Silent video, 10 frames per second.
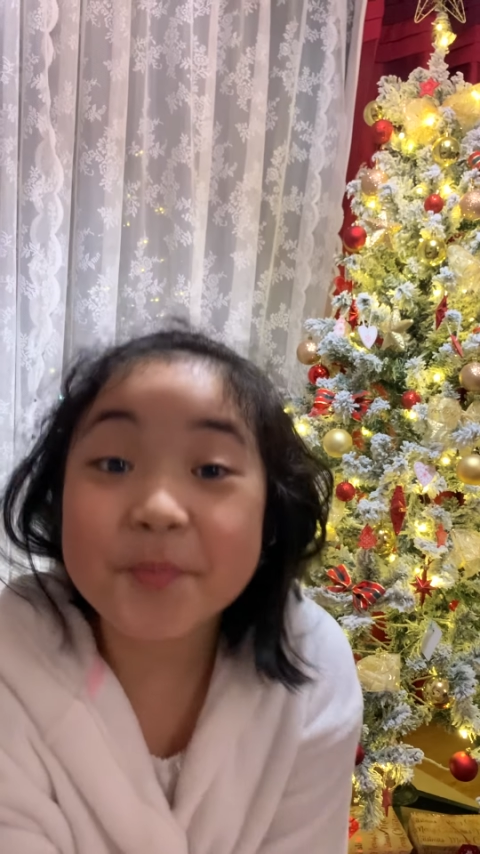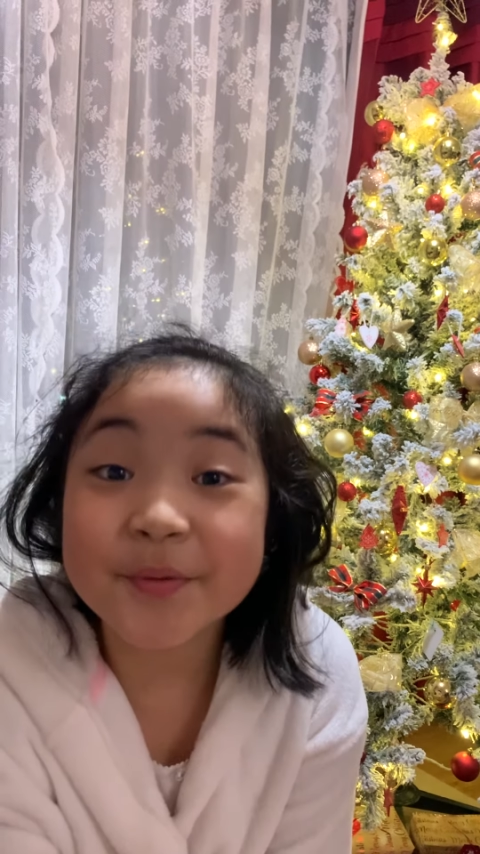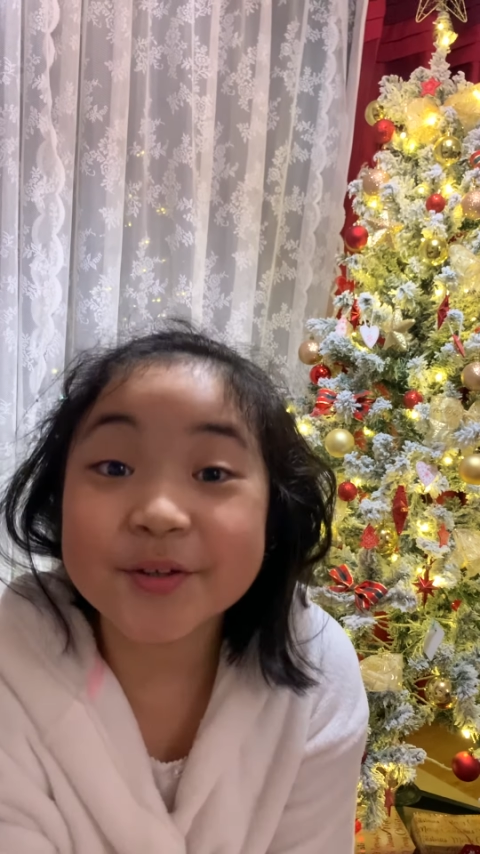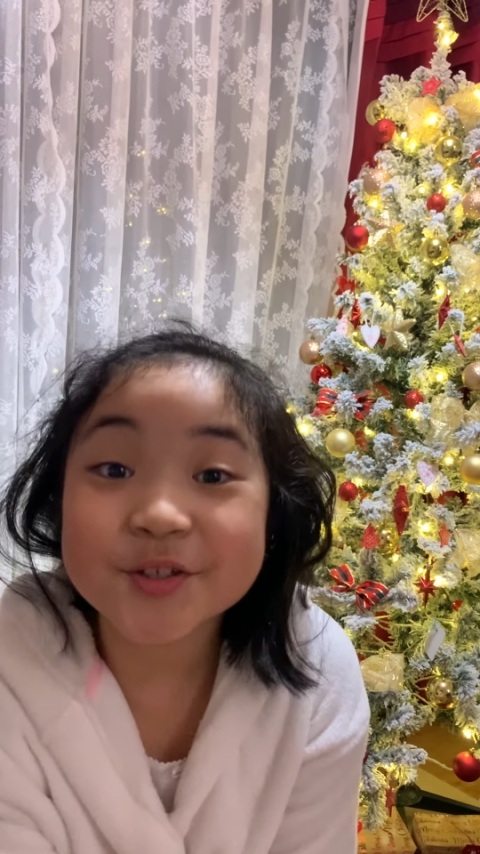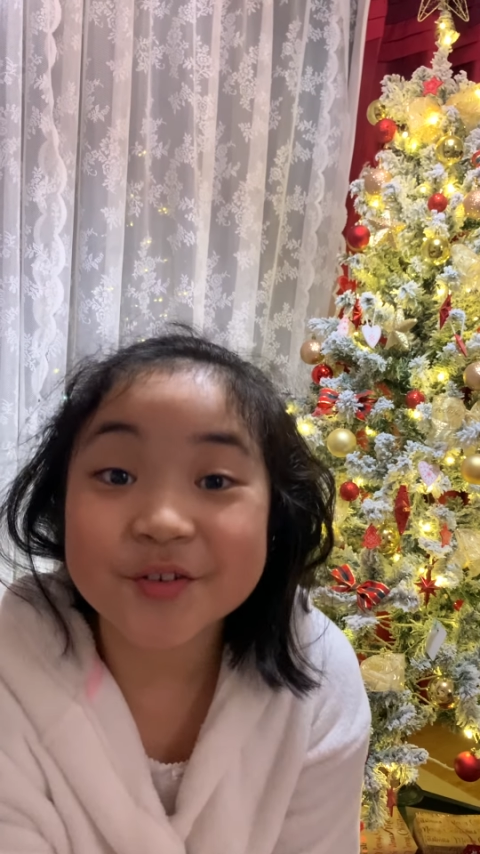you
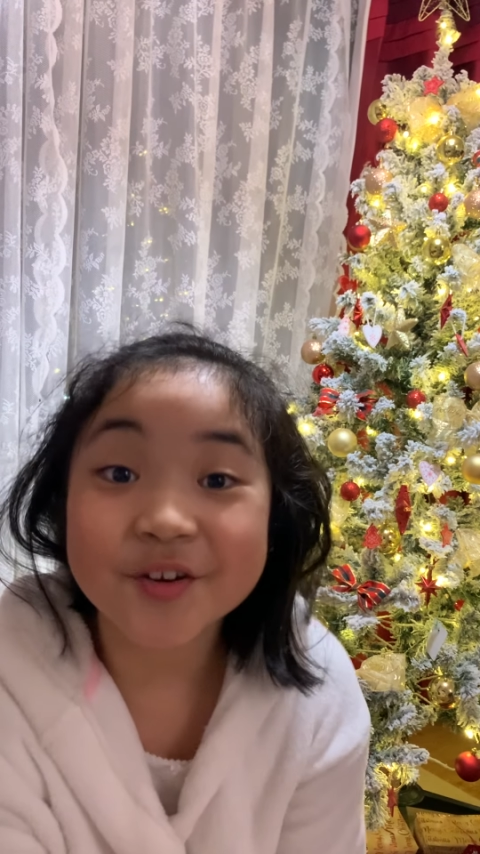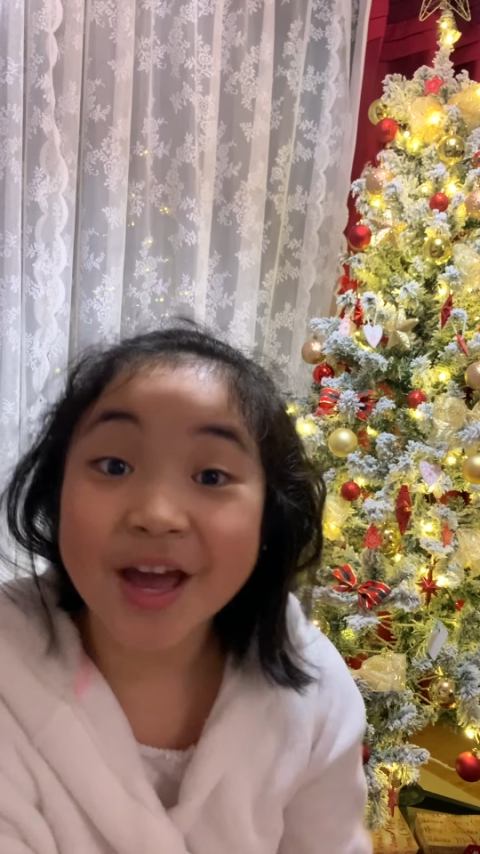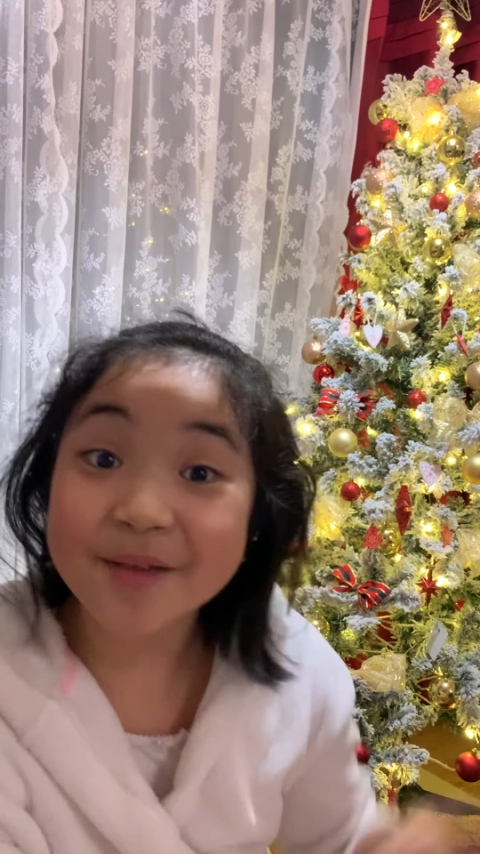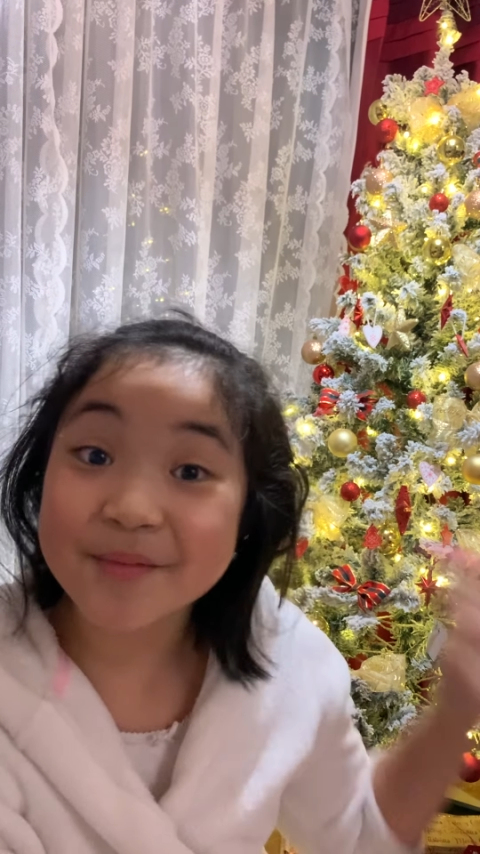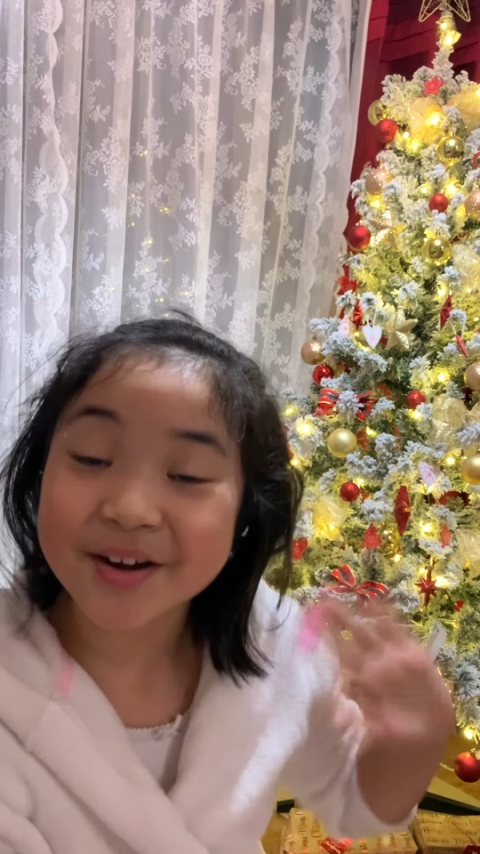enjoy,
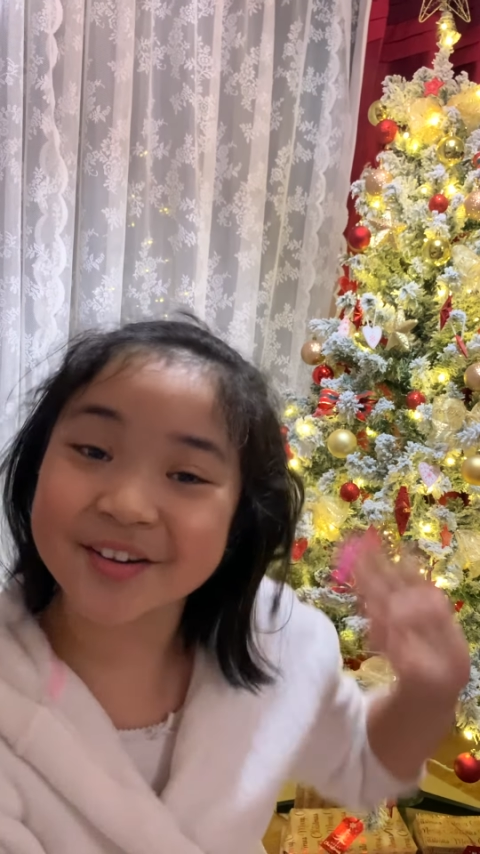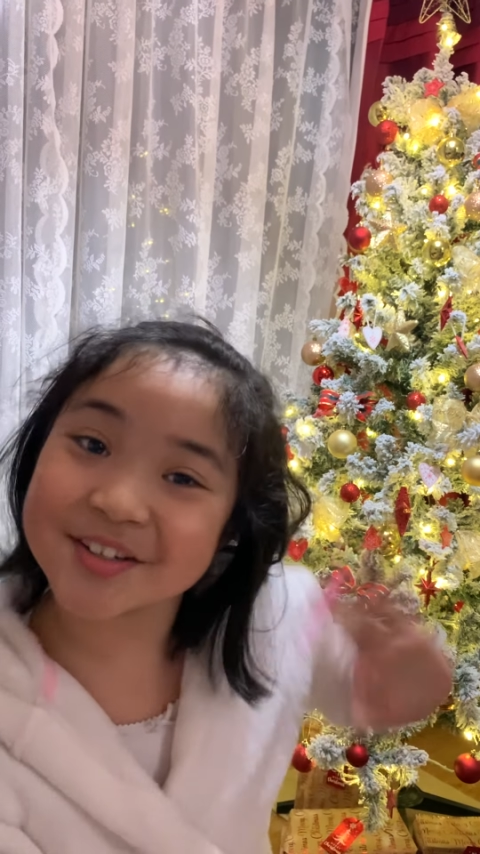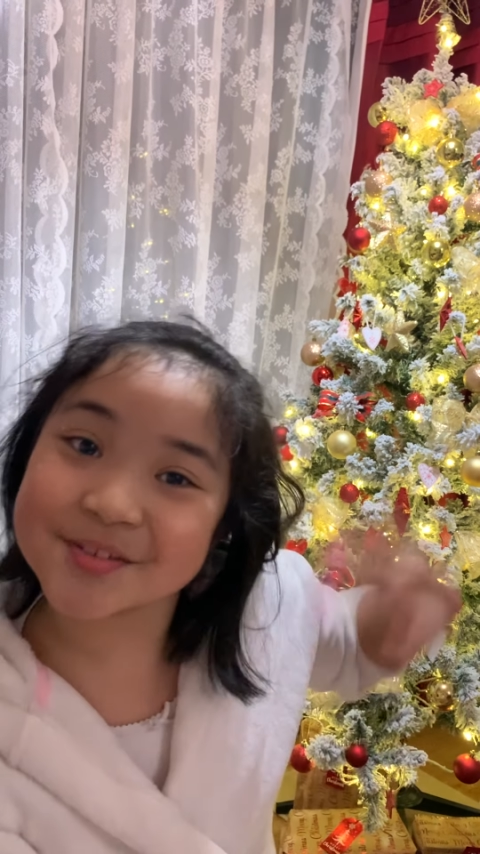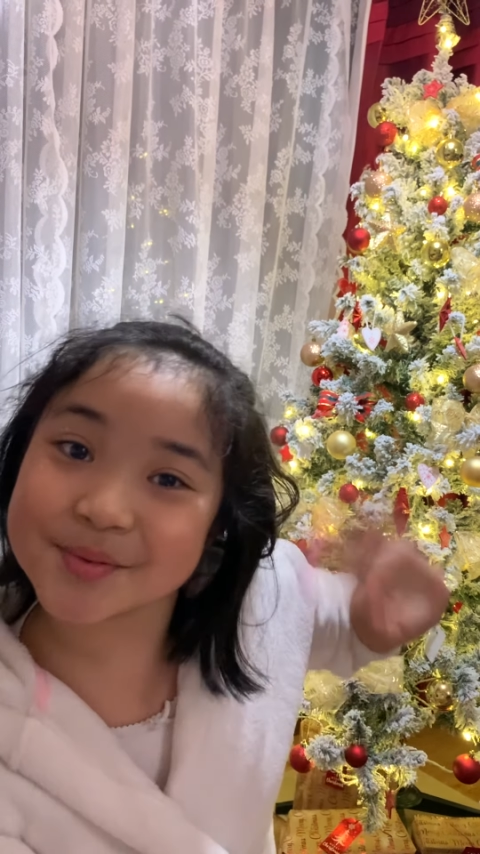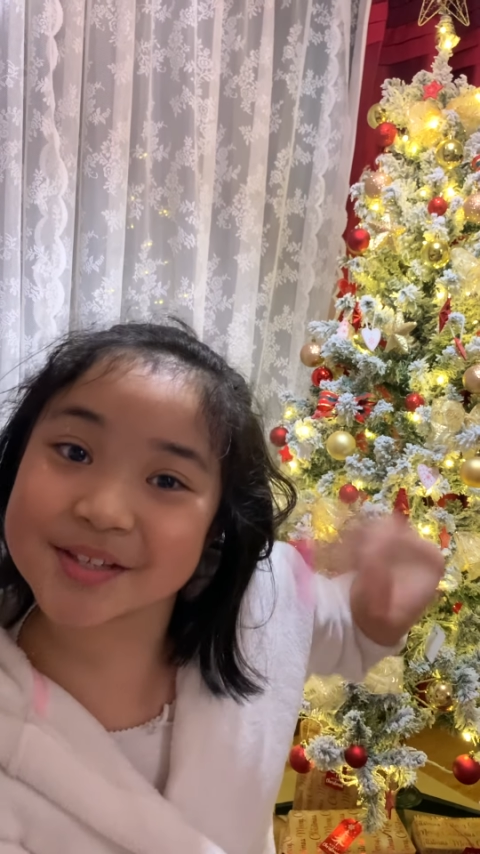and Merry
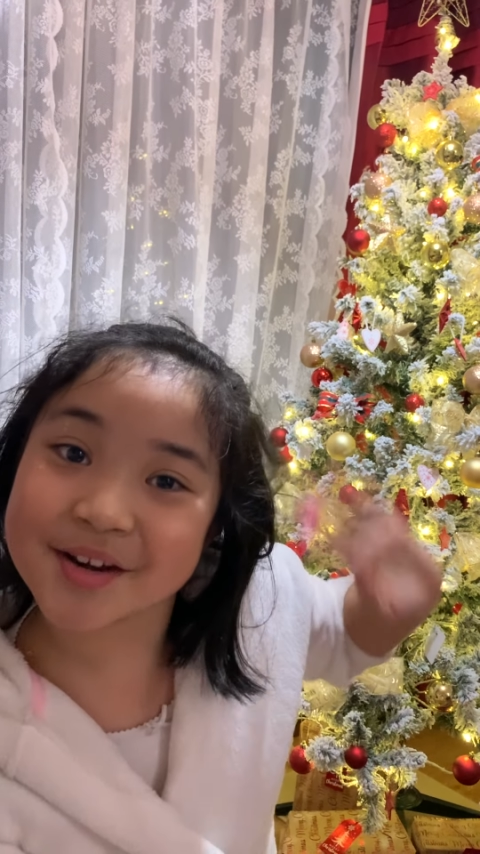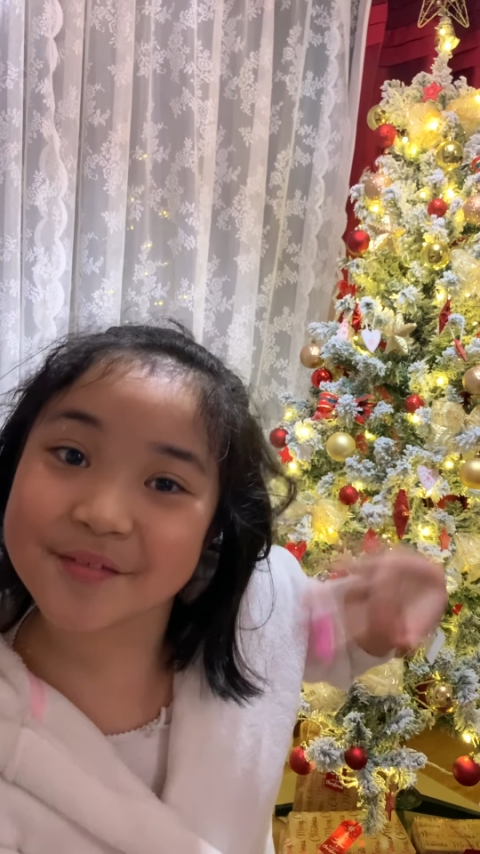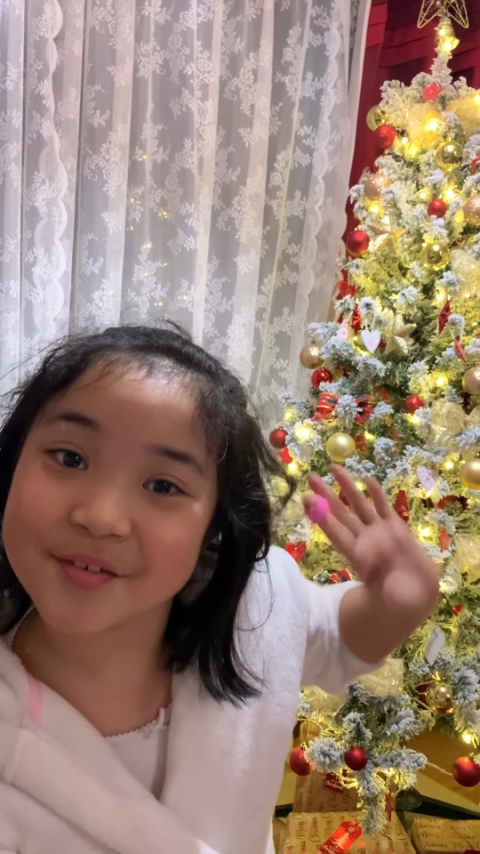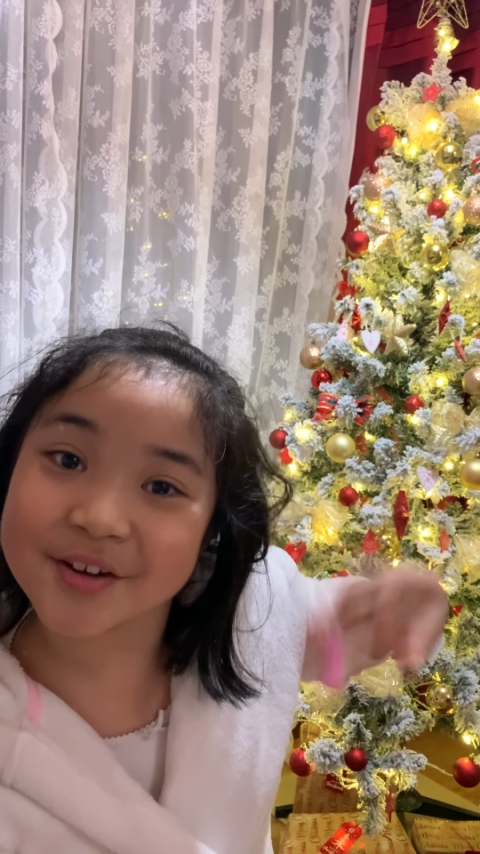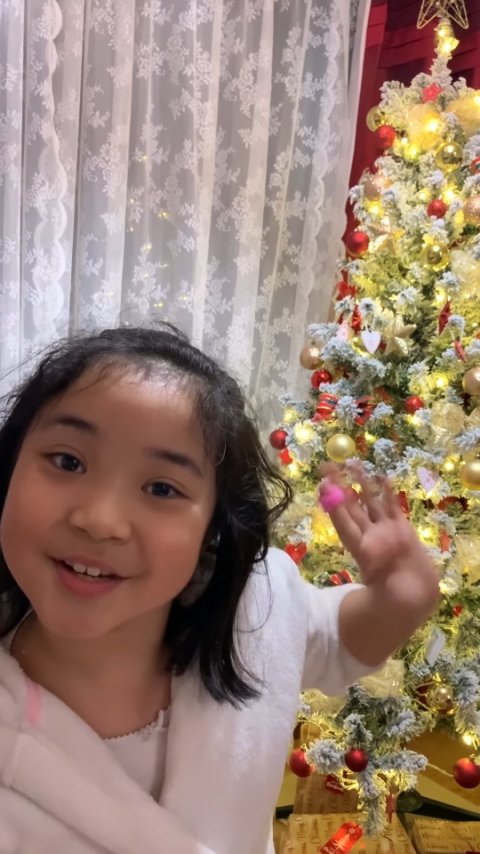Christmas,
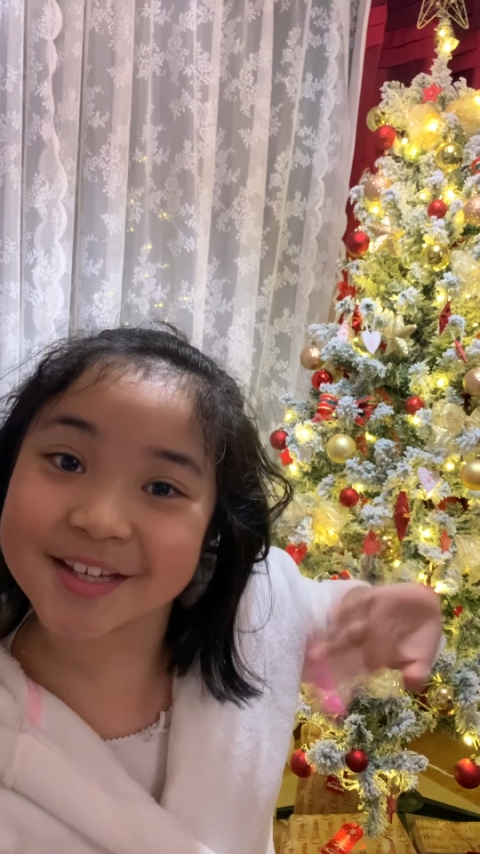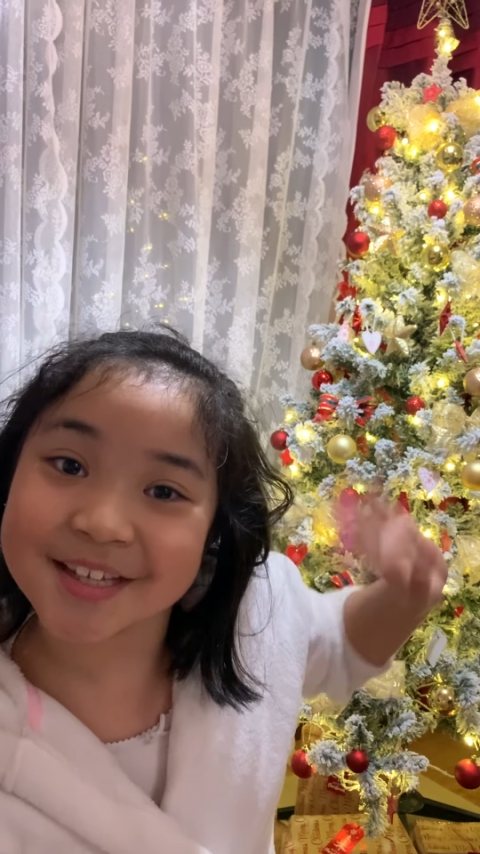everyone.